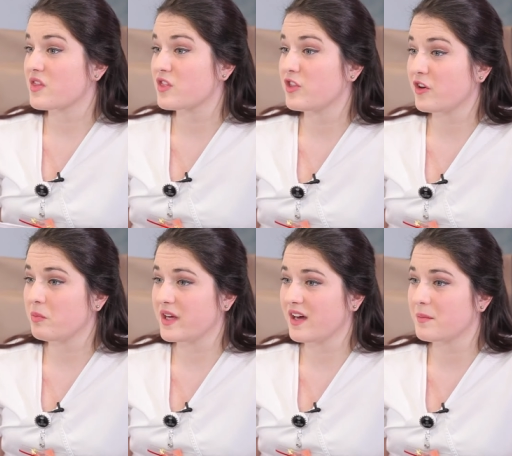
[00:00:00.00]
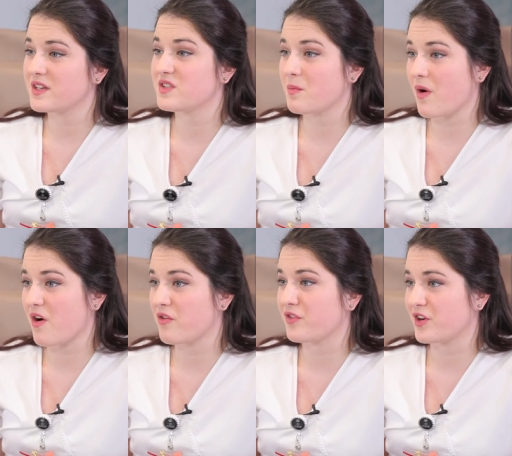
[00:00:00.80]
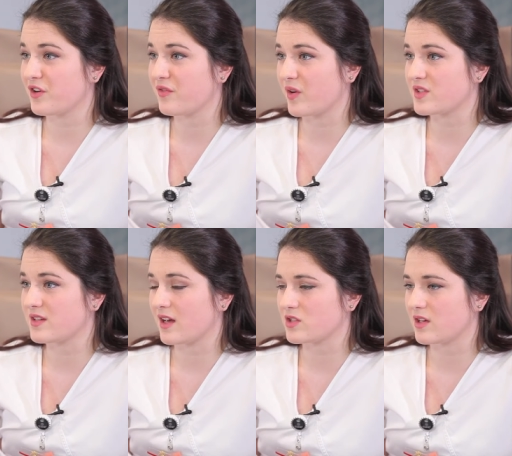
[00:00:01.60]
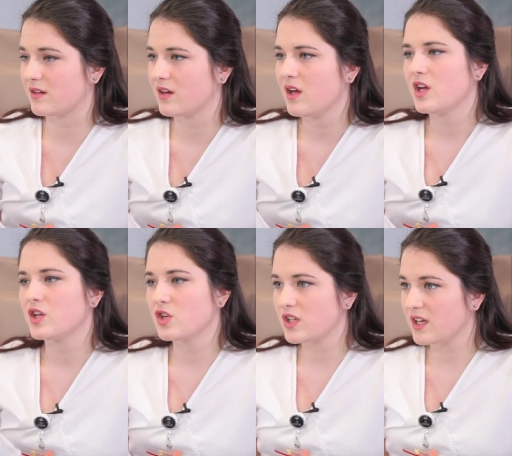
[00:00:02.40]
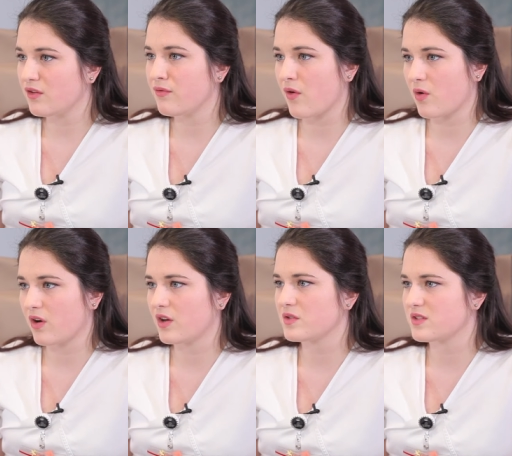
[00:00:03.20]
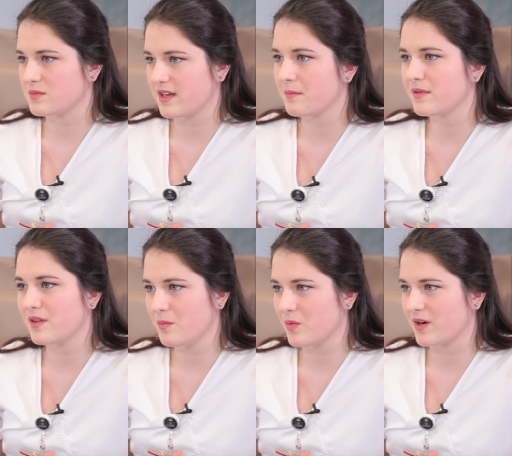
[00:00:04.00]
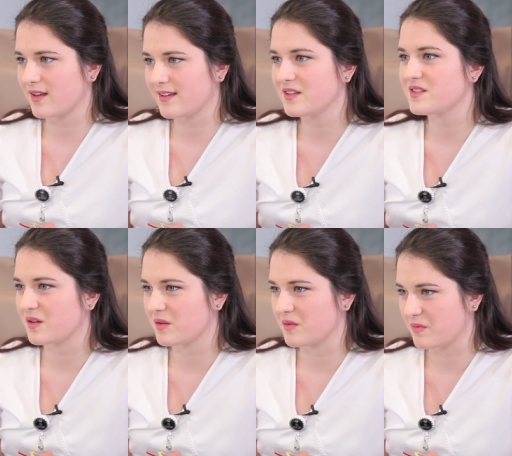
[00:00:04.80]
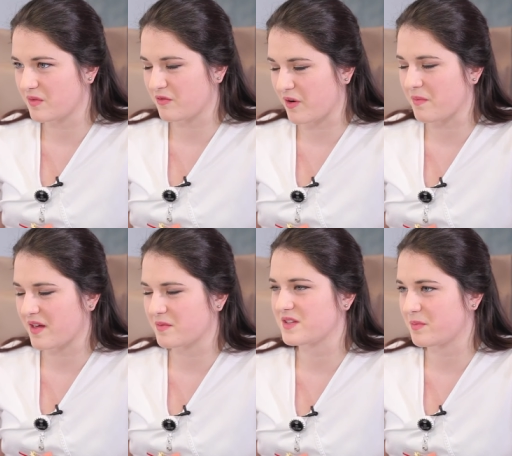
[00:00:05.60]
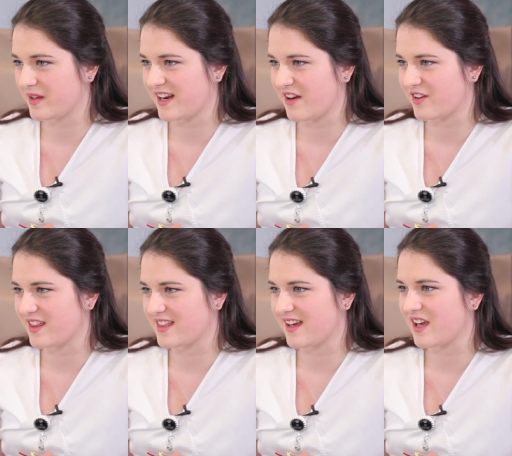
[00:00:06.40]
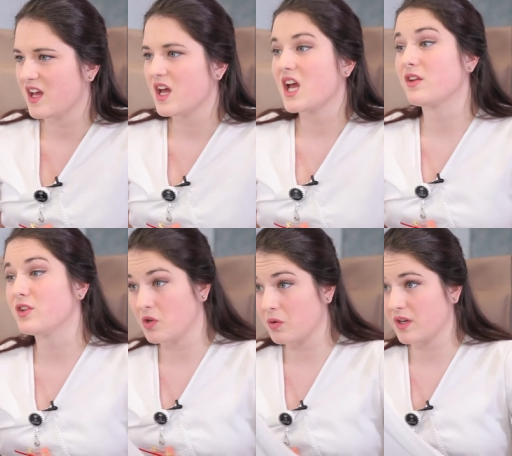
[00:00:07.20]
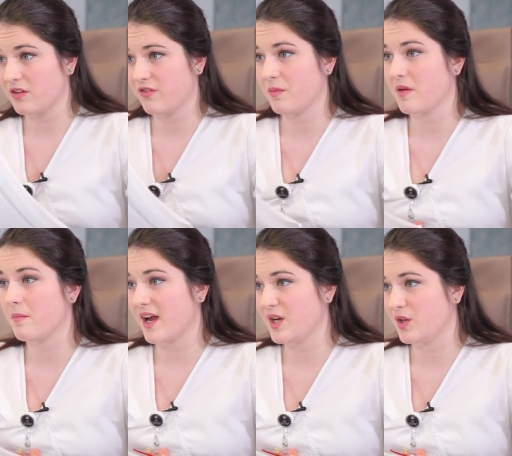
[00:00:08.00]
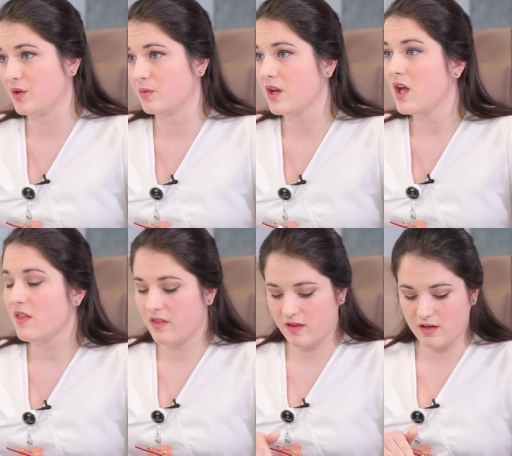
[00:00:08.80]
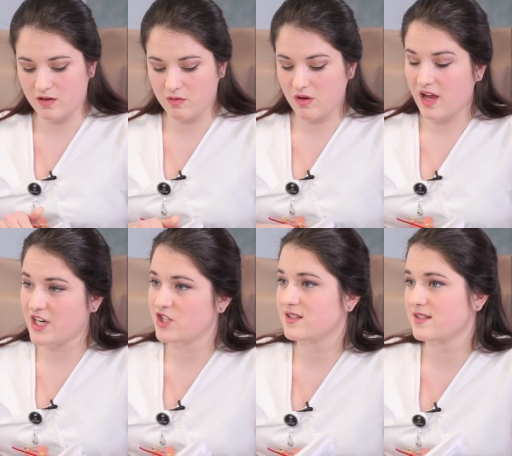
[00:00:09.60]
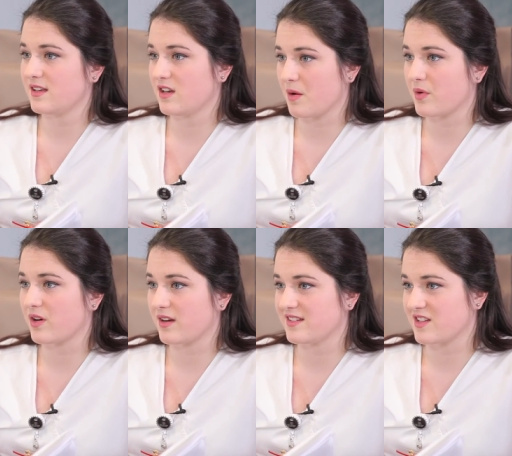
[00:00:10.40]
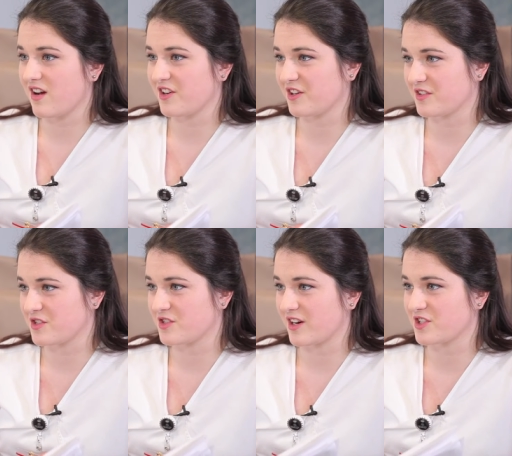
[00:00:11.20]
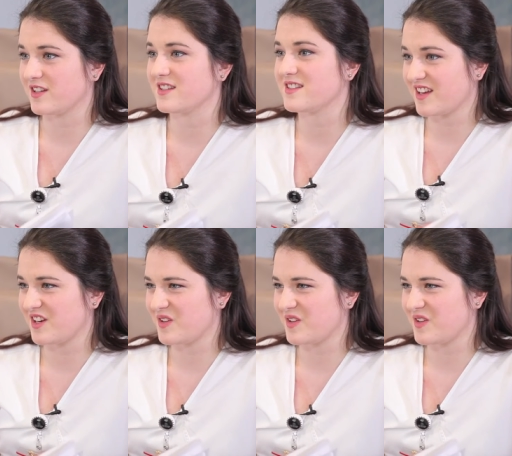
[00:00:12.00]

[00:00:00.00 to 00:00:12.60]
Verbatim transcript: They'll be coming tomorrow for your first session. You should get a phone call sometime in the morning to from them to plan everything. And if you don't hear from them by noon, the agency number is on your instructions and you